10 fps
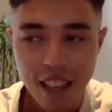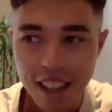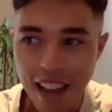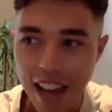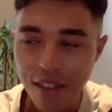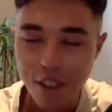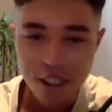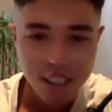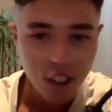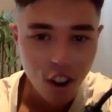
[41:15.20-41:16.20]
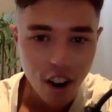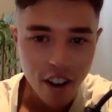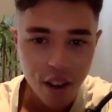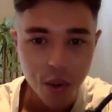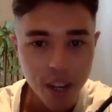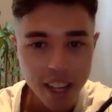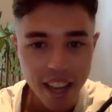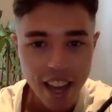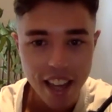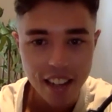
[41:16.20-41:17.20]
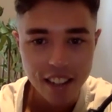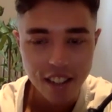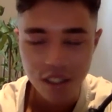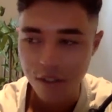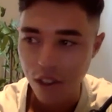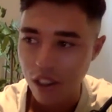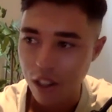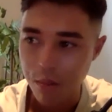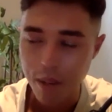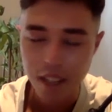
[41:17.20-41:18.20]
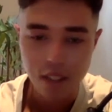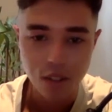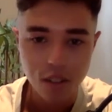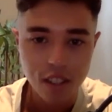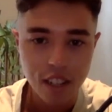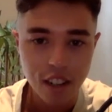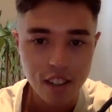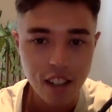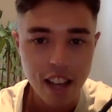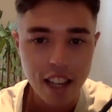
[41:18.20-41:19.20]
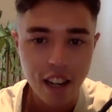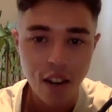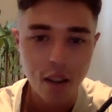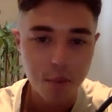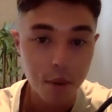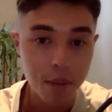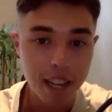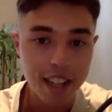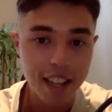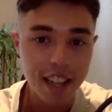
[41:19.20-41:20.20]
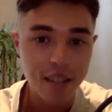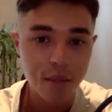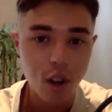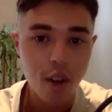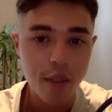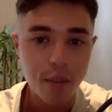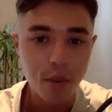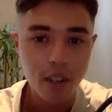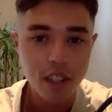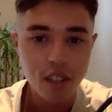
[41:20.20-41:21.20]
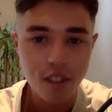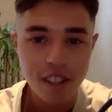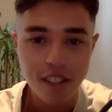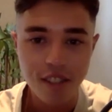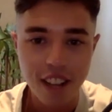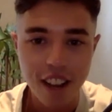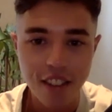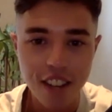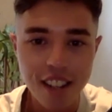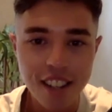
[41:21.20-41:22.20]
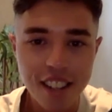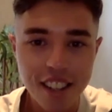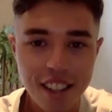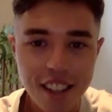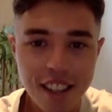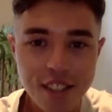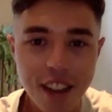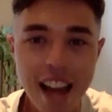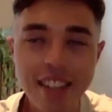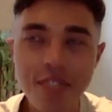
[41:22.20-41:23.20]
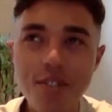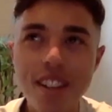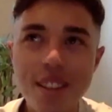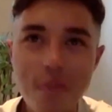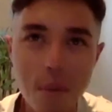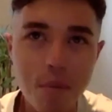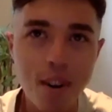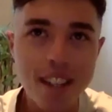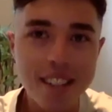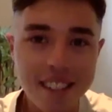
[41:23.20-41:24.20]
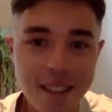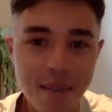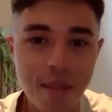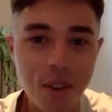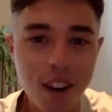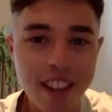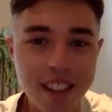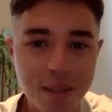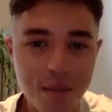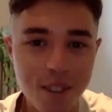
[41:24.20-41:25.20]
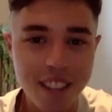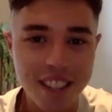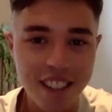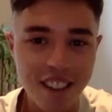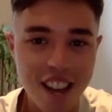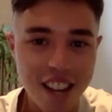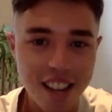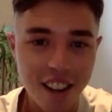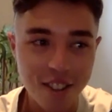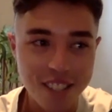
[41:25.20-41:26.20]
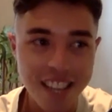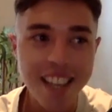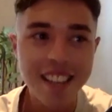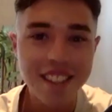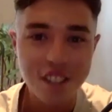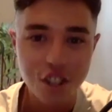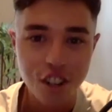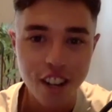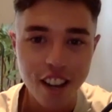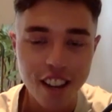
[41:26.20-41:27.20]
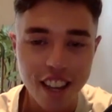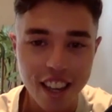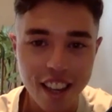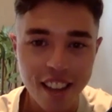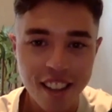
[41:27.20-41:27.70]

had a very tiring weekend, just felt a little bit exhausted. And I was like, I'm probably going to take some time in the morning to rest and recover. So I had to really be present in my mind this morning that like I was getting in the studio here,